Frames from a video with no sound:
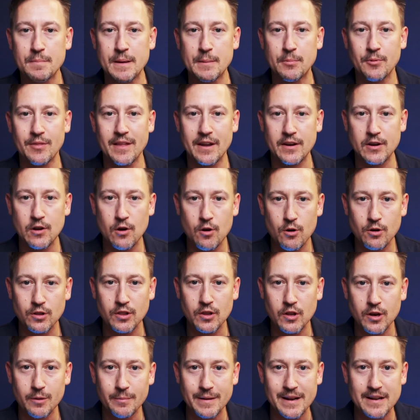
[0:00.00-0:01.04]
people that know a
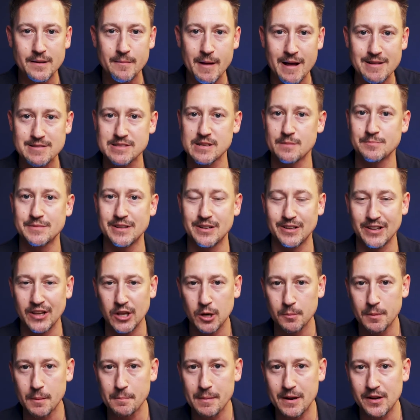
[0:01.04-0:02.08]
little bit about something a
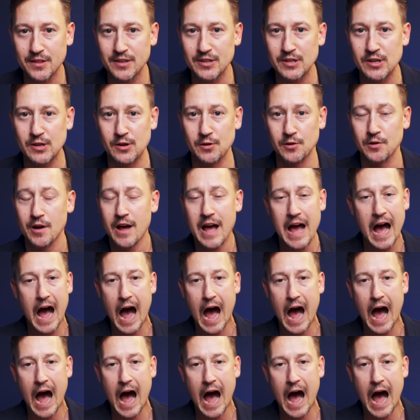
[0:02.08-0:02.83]
little bit better than you.